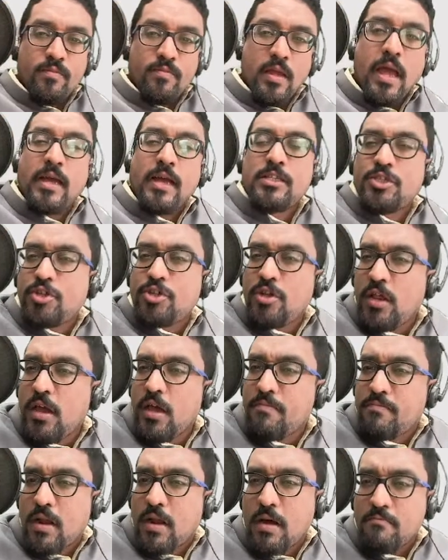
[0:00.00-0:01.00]
actually
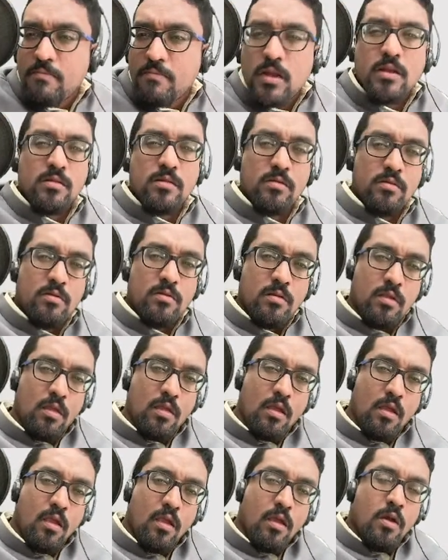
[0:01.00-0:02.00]
a Brahman
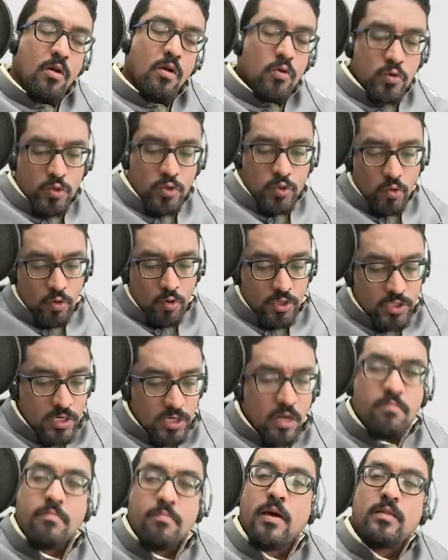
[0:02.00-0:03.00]
whose
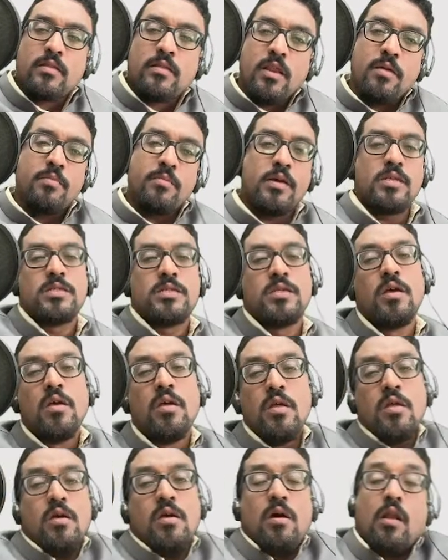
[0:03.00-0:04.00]
original birth name is
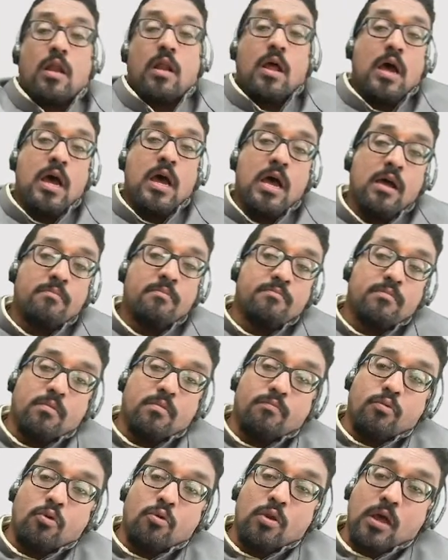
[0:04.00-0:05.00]
Ram
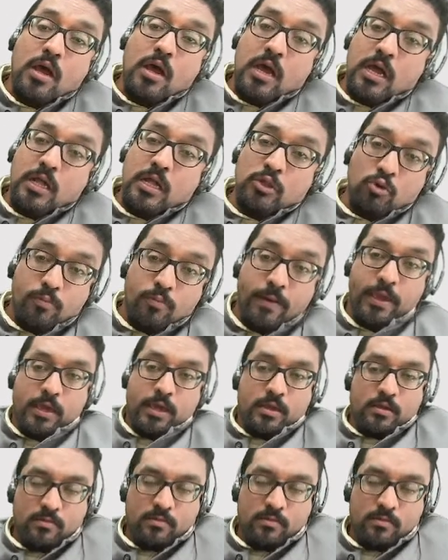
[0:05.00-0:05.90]
Bola Dubey.